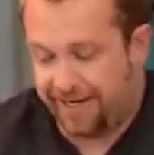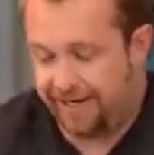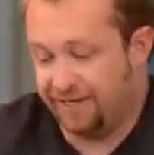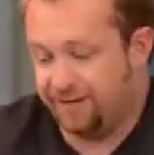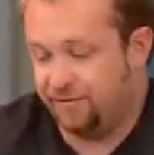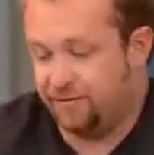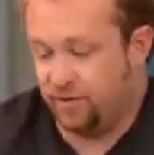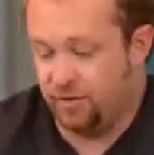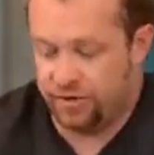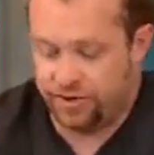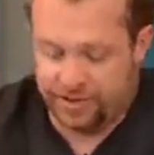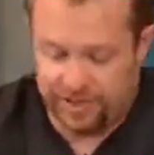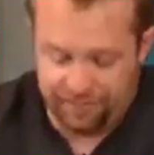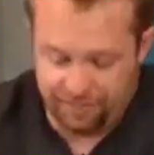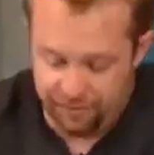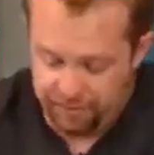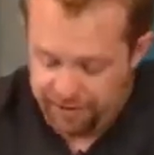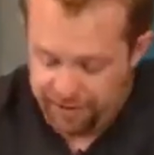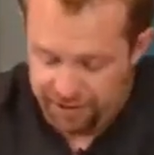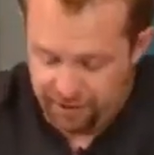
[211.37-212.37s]
And of course,
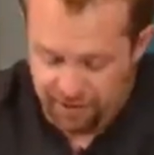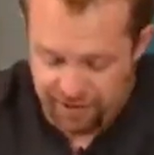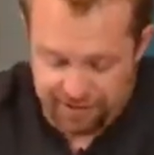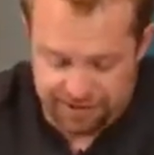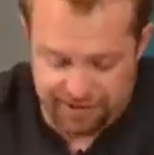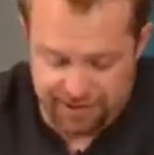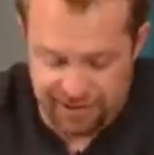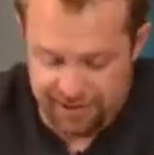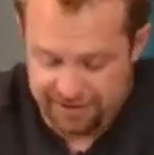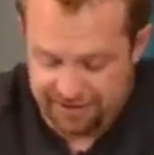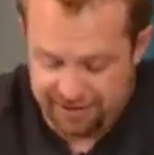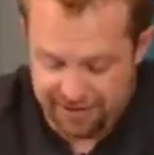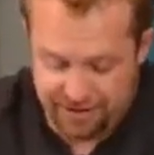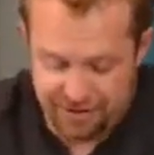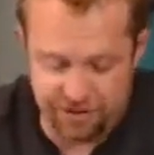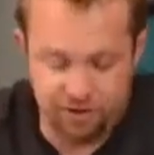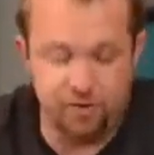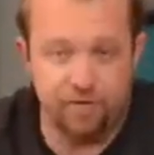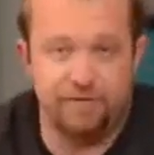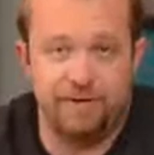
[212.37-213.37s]
everybody wants to get
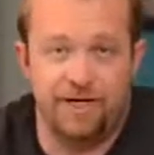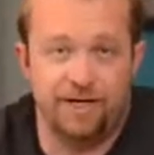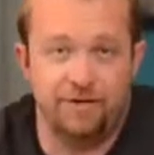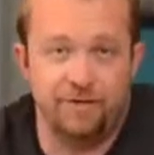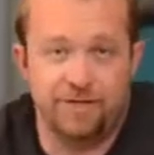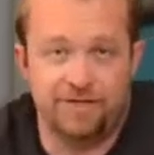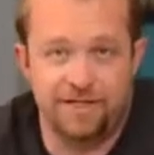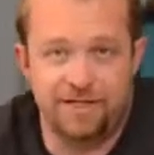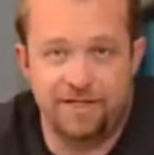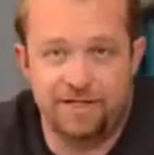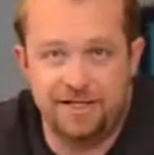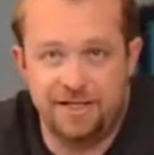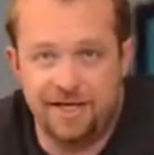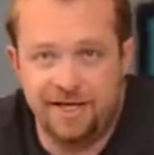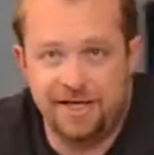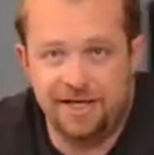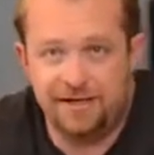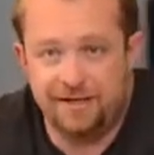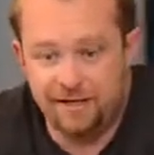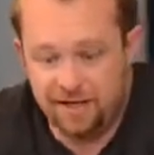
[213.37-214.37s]
these two big ones at the
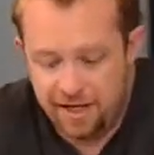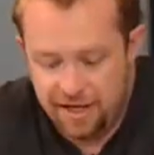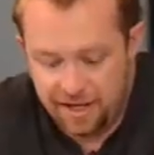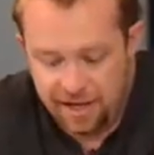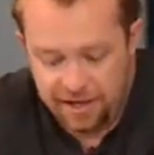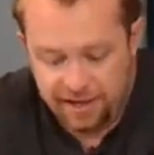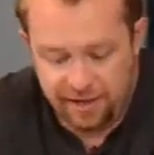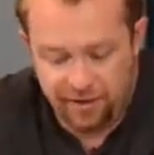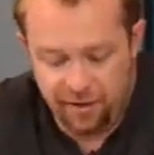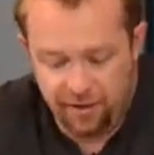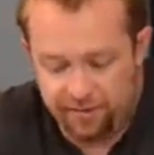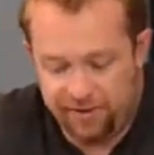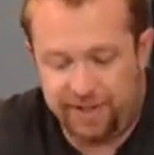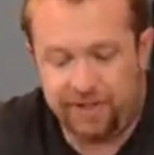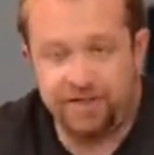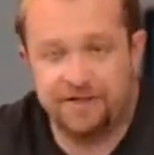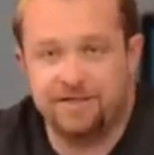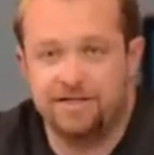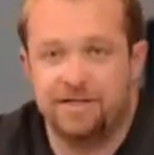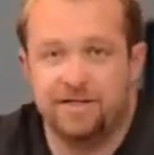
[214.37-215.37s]
end here,
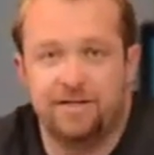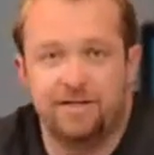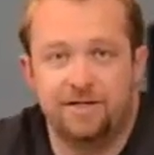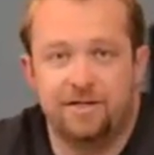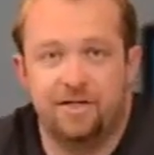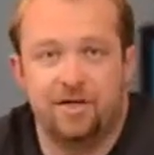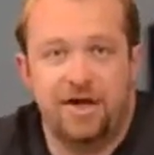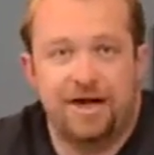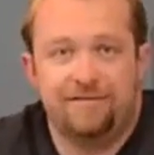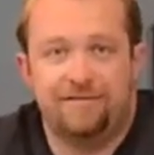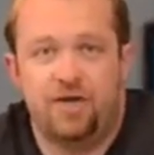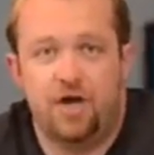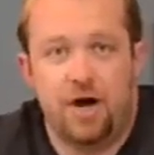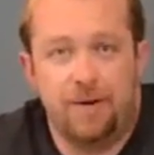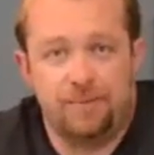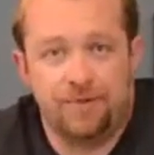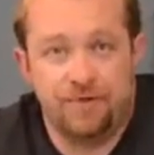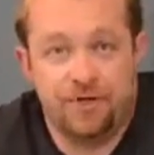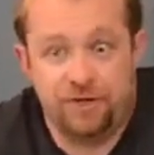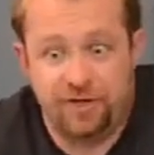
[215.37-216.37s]
because you have the
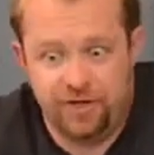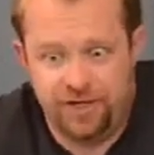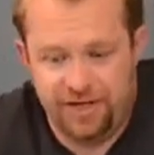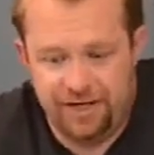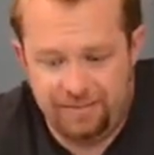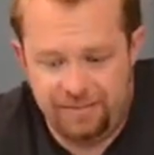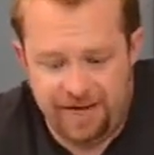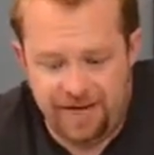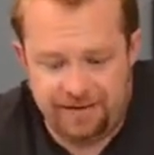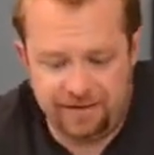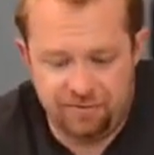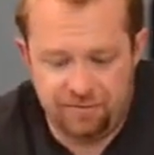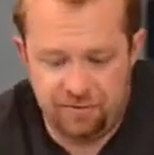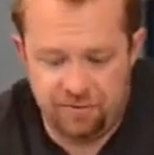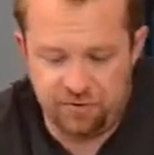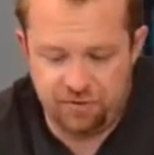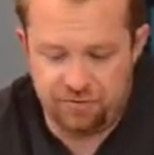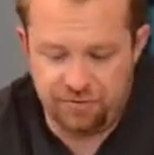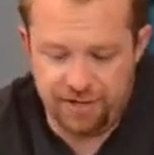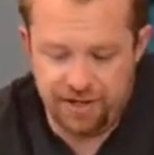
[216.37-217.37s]
opportunity to make the
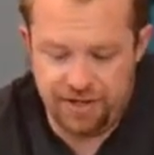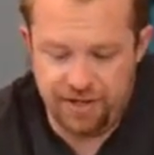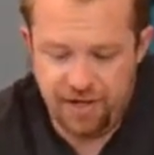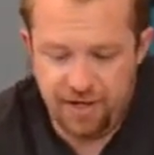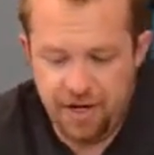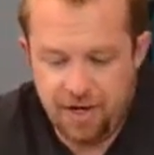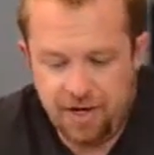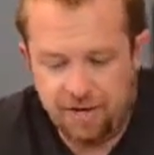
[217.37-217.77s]
most money.